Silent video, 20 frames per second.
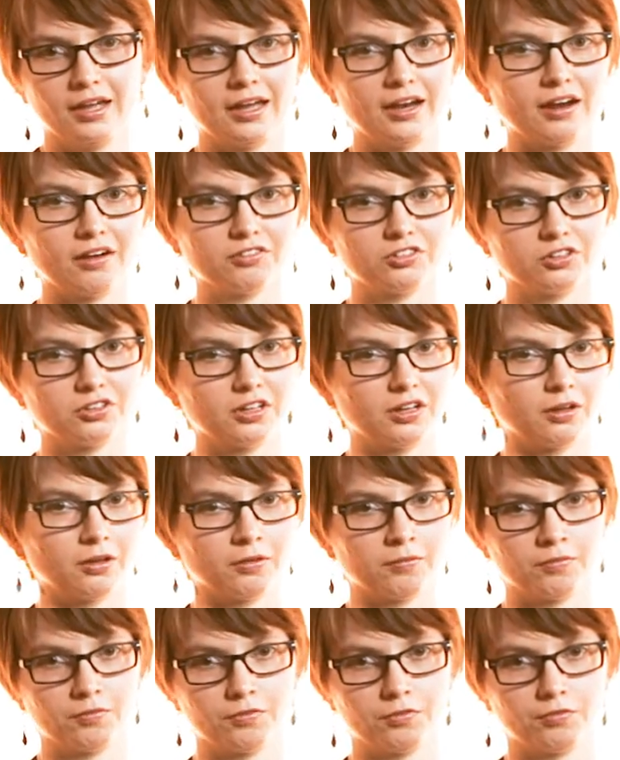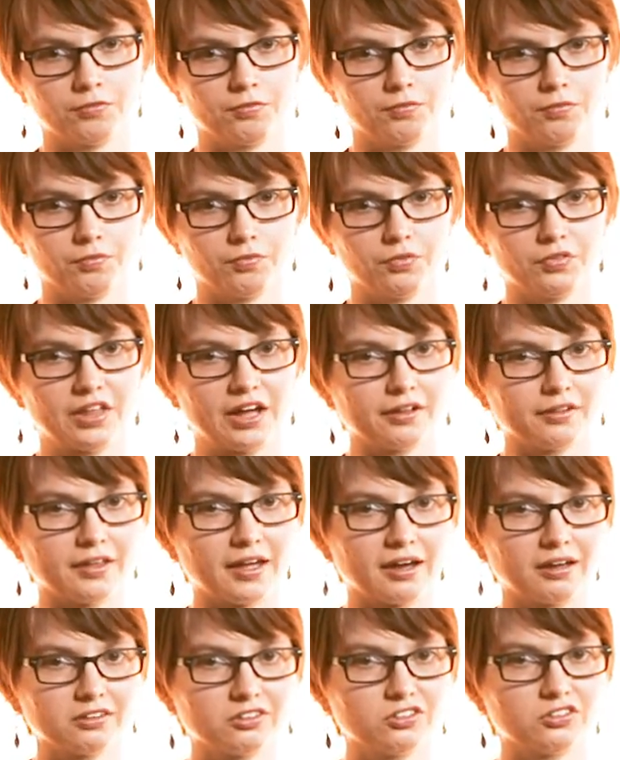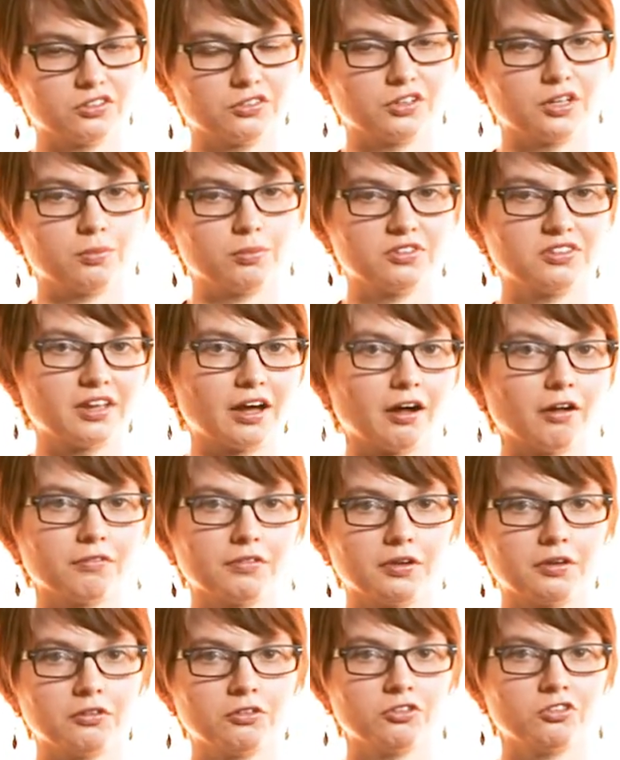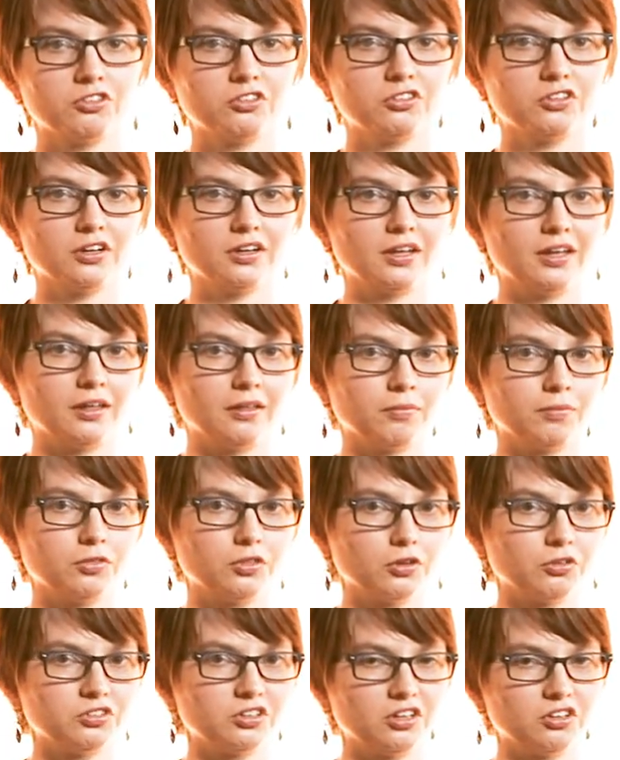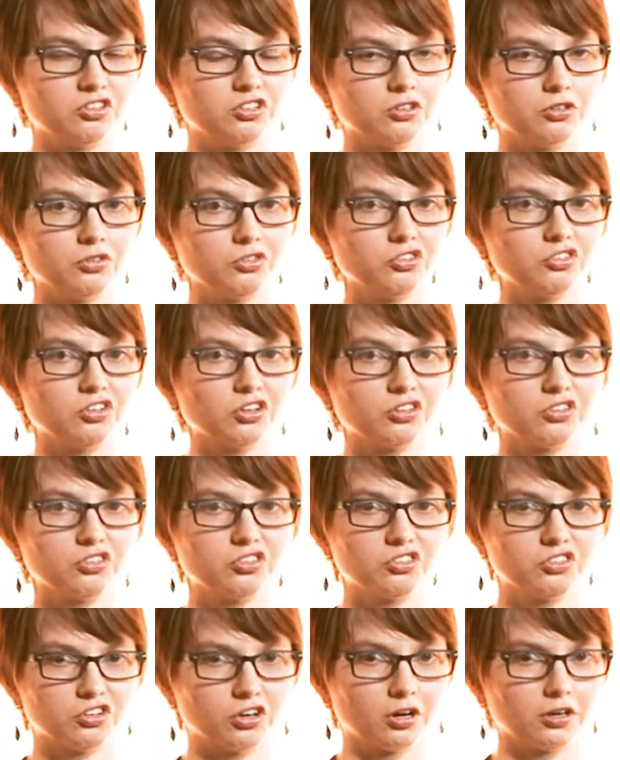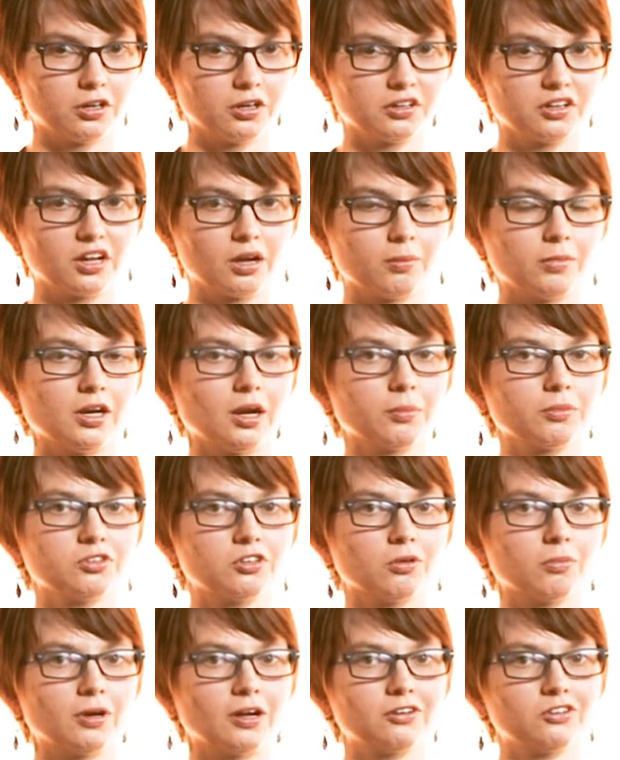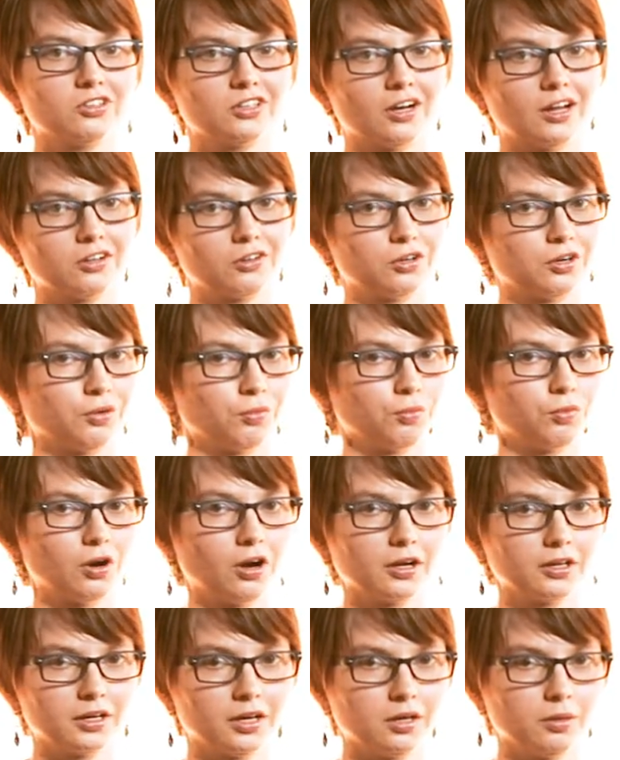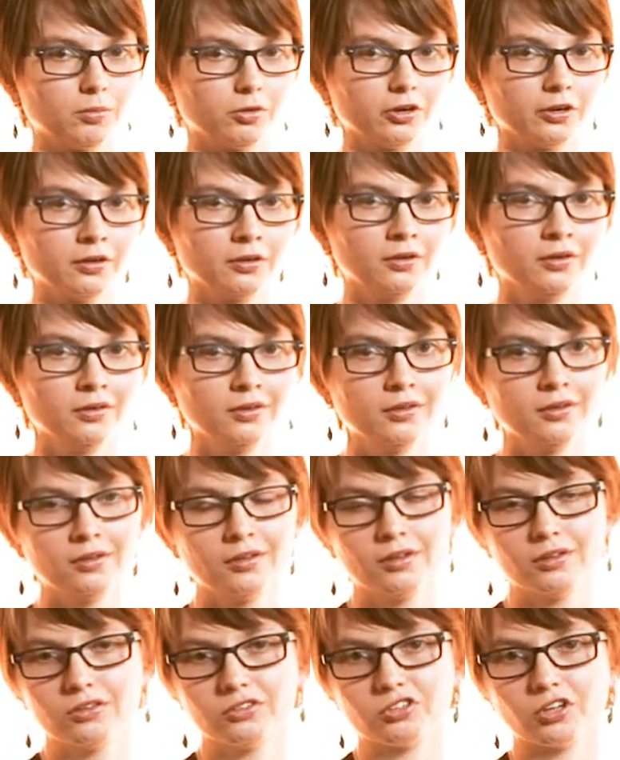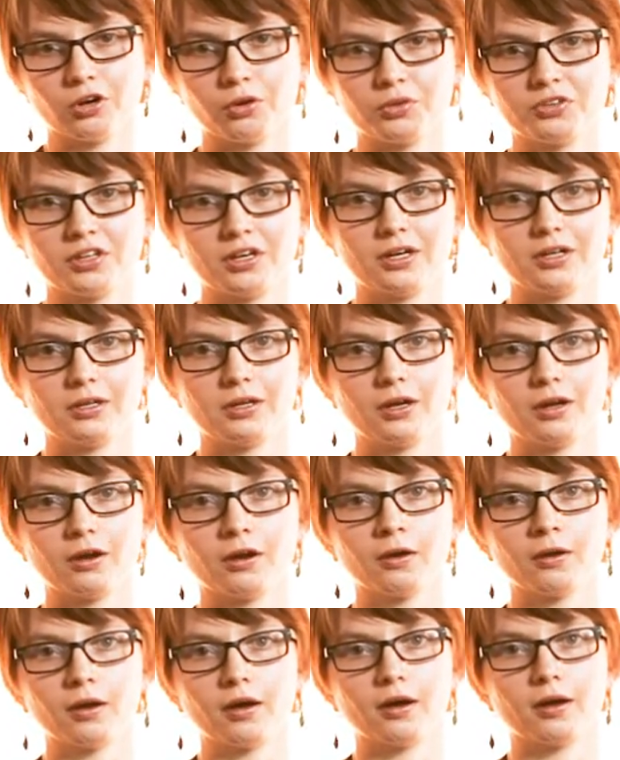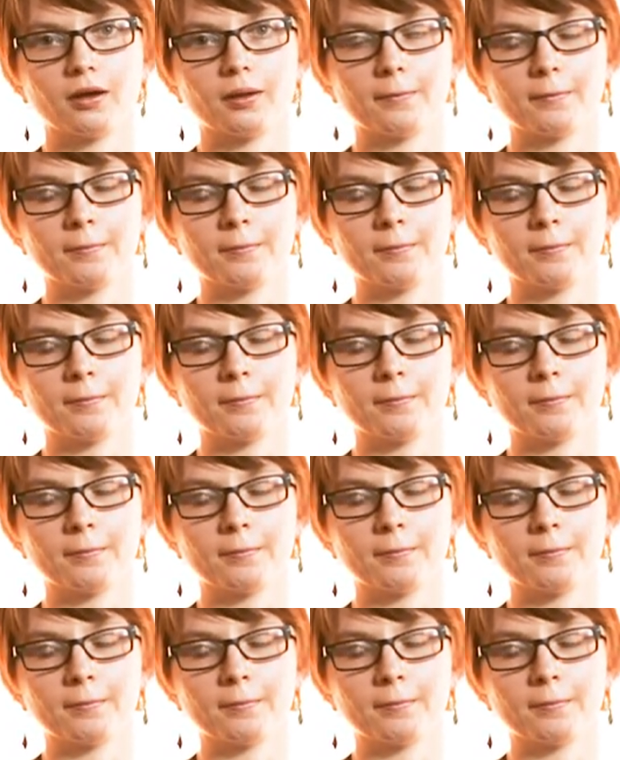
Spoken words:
And after that last limb salvage, those issues just started coming up so much that I couldn't walk anymore. So within a year